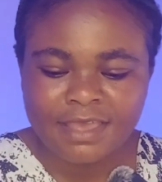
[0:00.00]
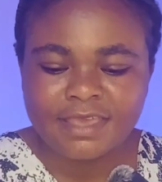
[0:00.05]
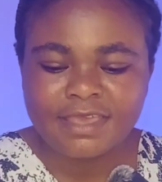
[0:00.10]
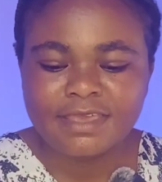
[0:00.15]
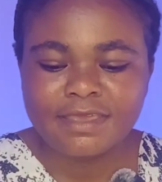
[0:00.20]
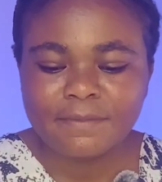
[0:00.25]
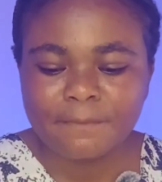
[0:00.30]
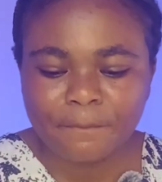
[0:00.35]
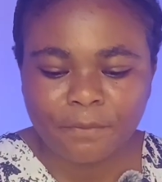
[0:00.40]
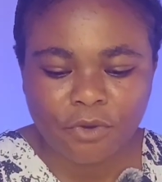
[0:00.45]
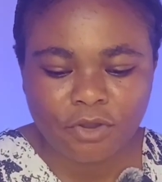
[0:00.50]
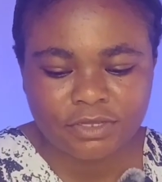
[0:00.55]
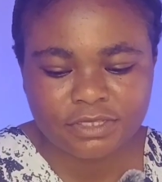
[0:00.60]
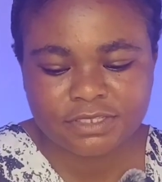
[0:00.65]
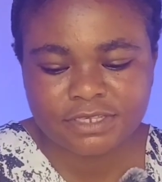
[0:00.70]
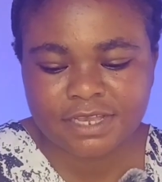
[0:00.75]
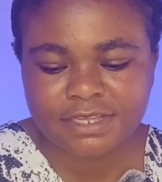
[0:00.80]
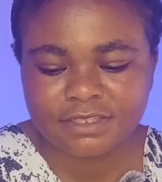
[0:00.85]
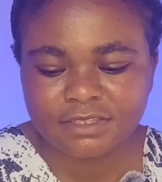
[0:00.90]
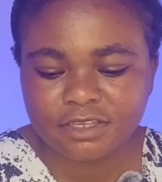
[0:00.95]

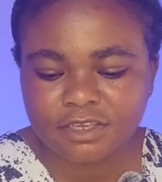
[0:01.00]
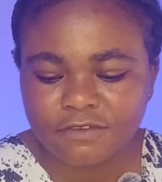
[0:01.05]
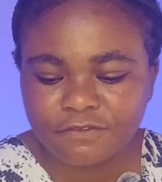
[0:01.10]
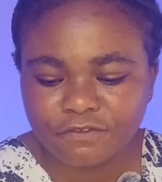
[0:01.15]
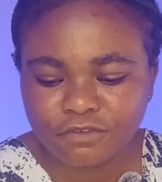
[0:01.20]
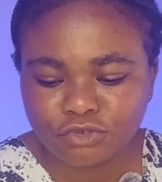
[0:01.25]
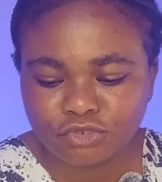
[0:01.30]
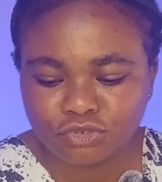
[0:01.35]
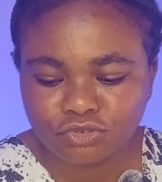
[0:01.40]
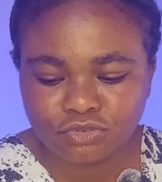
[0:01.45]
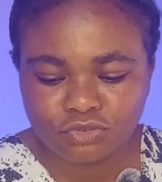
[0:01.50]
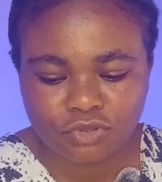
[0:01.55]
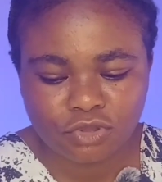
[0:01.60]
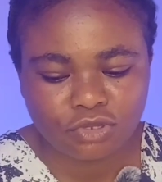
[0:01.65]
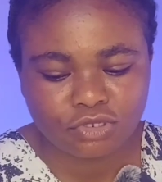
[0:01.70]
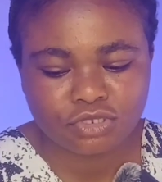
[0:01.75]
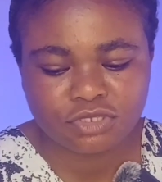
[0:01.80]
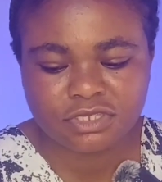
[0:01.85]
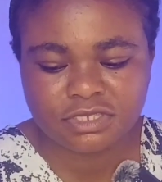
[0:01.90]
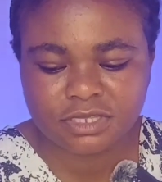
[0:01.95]
important, if you do
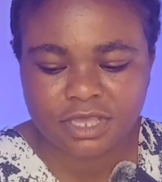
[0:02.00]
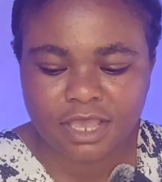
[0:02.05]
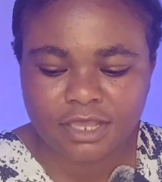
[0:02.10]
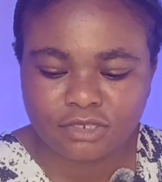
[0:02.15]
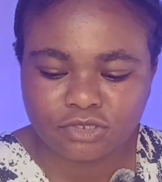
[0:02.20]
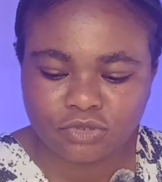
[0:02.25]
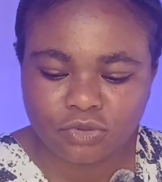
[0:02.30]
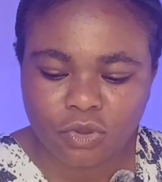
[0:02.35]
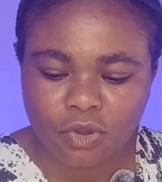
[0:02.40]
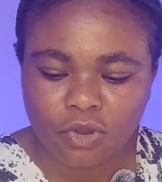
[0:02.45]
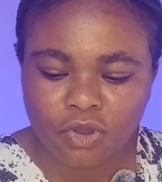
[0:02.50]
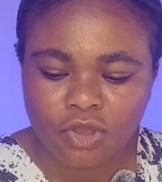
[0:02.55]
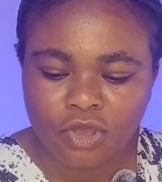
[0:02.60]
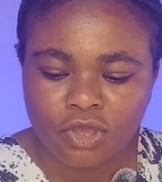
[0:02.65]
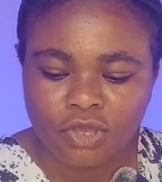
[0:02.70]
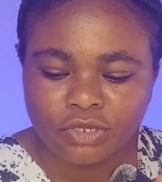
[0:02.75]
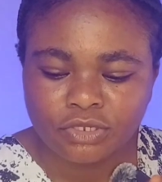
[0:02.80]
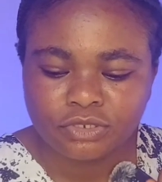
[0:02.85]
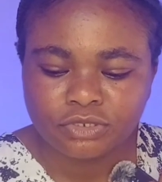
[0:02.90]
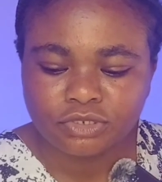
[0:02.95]
not send your
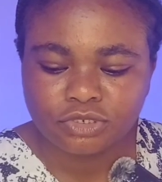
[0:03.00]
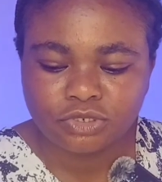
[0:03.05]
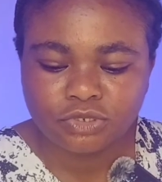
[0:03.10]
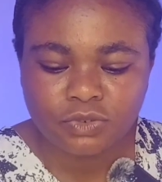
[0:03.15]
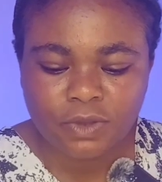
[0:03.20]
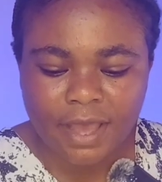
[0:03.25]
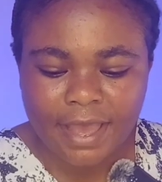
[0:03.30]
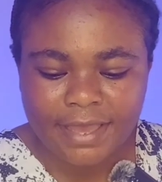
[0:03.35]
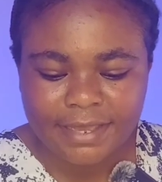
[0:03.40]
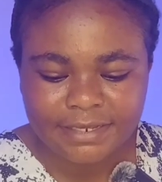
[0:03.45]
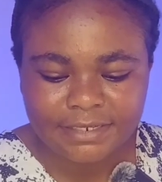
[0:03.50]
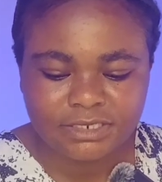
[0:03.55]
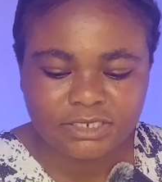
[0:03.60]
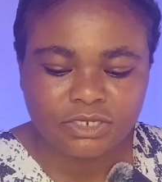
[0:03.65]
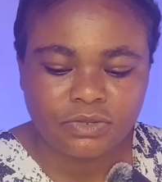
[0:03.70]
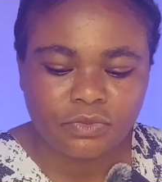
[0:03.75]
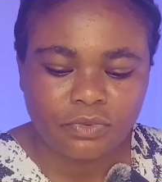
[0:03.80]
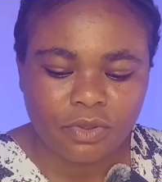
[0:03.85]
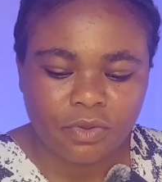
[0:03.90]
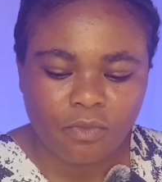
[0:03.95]

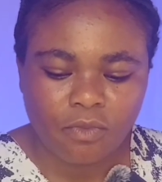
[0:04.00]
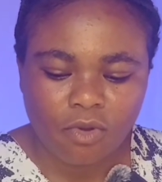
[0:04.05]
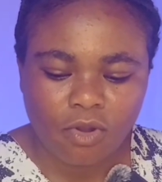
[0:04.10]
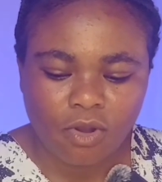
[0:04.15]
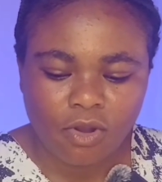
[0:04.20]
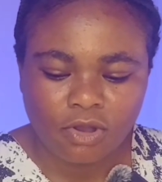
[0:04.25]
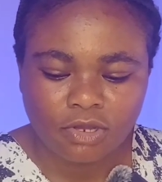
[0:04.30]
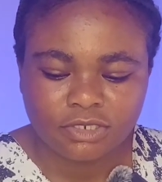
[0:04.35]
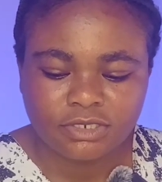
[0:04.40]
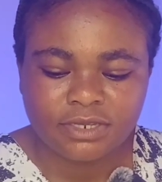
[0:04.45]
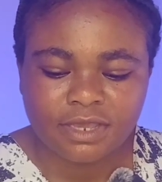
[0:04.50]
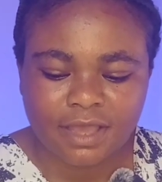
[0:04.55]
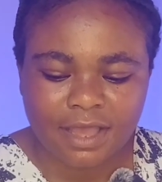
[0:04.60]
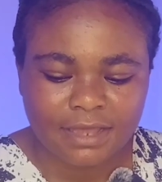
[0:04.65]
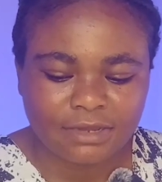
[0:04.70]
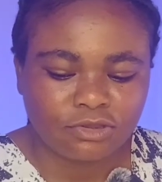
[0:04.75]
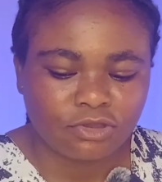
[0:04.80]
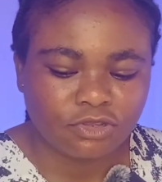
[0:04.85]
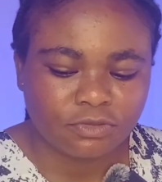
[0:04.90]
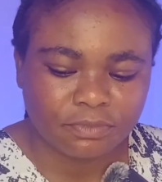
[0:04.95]
UID, reward
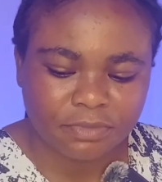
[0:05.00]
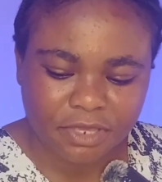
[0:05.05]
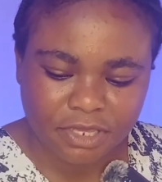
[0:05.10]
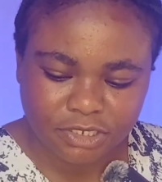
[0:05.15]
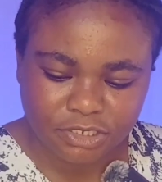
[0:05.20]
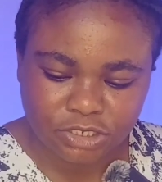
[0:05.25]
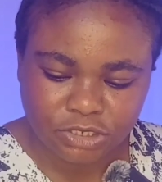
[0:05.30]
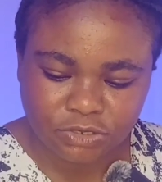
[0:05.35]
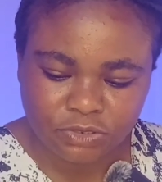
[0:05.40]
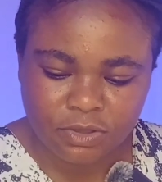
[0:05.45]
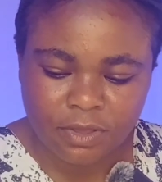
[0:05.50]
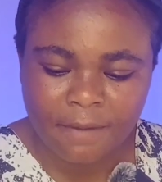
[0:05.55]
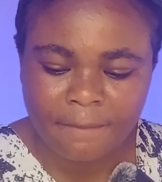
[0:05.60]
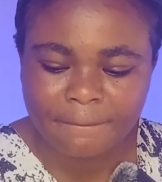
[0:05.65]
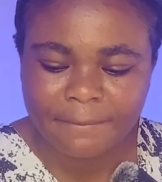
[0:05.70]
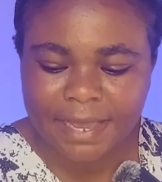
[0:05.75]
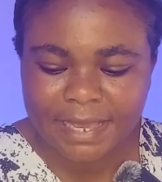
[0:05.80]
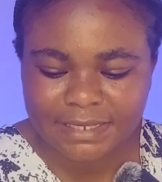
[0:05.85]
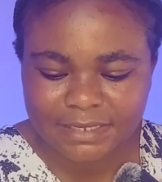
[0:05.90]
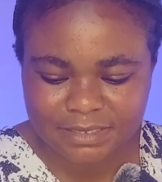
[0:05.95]
cannot be issued.
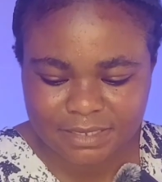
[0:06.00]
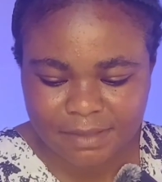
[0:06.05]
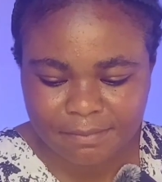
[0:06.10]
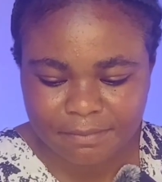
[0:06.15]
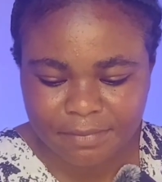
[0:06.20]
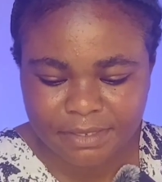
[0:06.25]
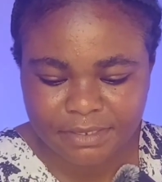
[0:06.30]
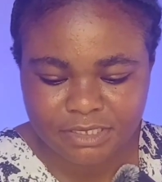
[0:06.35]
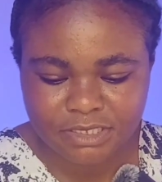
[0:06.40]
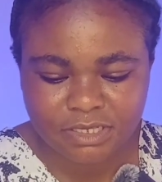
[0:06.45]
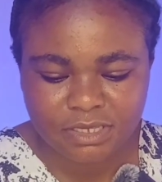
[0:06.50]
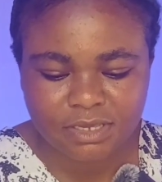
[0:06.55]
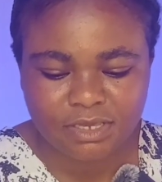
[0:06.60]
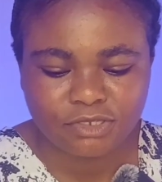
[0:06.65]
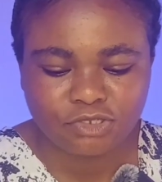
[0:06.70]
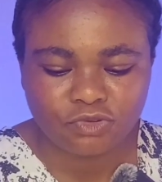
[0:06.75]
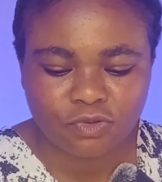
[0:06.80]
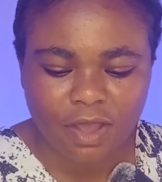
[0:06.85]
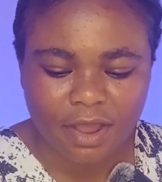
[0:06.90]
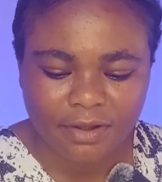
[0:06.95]
By
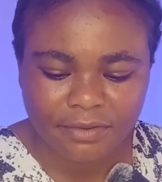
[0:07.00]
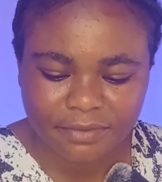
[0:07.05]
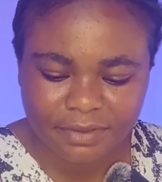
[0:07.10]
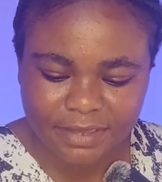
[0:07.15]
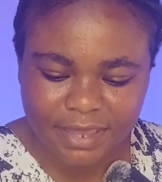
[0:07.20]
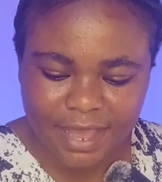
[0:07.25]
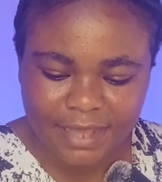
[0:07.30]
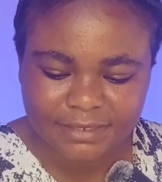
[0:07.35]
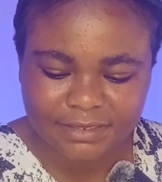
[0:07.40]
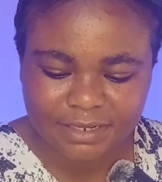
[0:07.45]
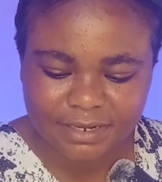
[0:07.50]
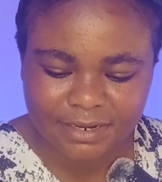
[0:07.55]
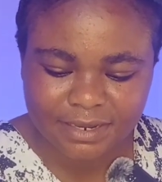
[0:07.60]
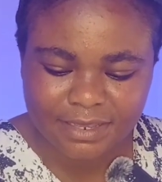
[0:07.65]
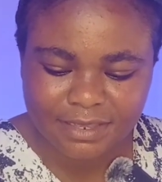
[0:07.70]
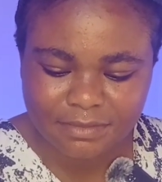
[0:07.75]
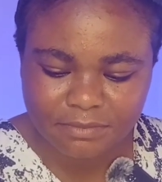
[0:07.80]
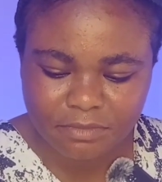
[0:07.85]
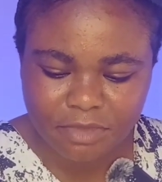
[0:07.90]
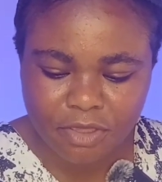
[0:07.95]
submitting, you agree that
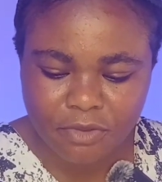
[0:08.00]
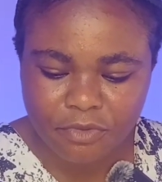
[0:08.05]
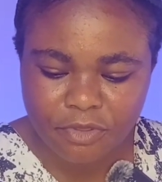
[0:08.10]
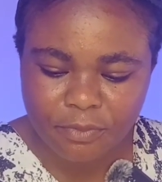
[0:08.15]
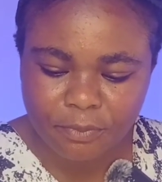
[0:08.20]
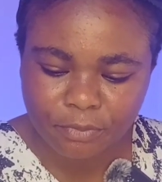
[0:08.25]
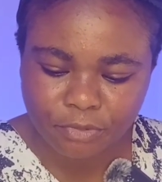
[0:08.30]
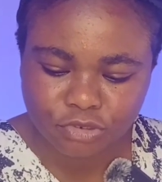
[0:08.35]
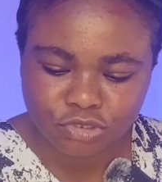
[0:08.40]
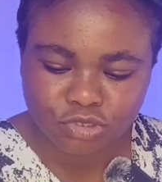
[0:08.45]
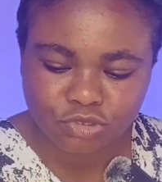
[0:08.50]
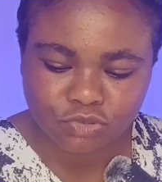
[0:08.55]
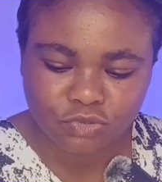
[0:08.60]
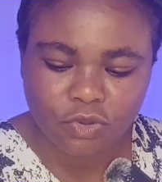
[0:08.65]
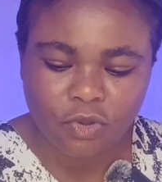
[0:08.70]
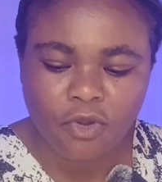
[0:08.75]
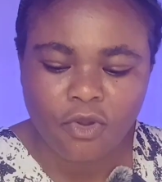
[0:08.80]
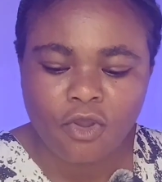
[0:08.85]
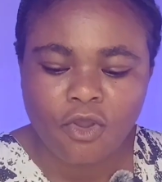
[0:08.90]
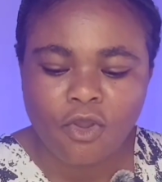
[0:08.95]
Kling may repost
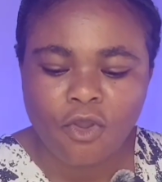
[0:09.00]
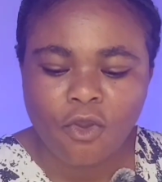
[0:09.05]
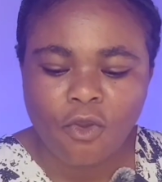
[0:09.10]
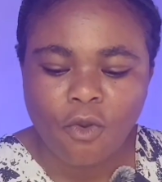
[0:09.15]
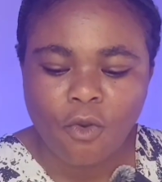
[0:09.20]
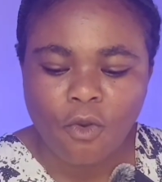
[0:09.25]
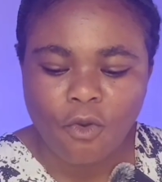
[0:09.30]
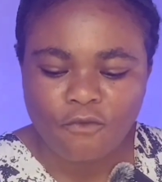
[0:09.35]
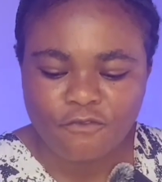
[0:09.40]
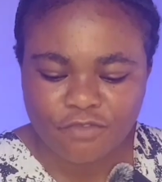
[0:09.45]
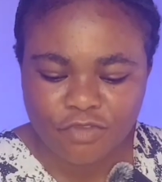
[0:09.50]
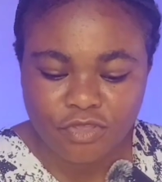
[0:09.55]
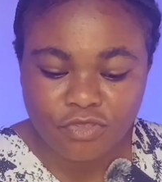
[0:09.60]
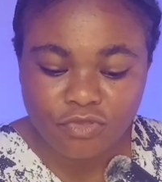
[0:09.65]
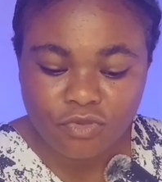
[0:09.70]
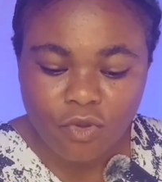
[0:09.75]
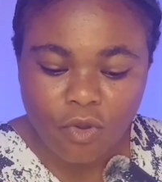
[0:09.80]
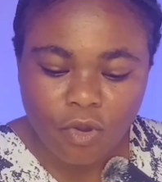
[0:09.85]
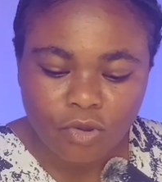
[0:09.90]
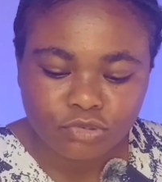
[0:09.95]
your
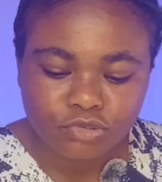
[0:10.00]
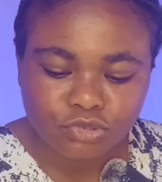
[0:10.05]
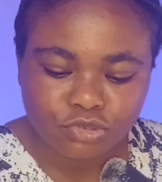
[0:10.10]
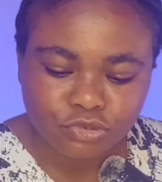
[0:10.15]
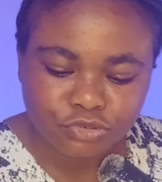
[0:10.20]
video on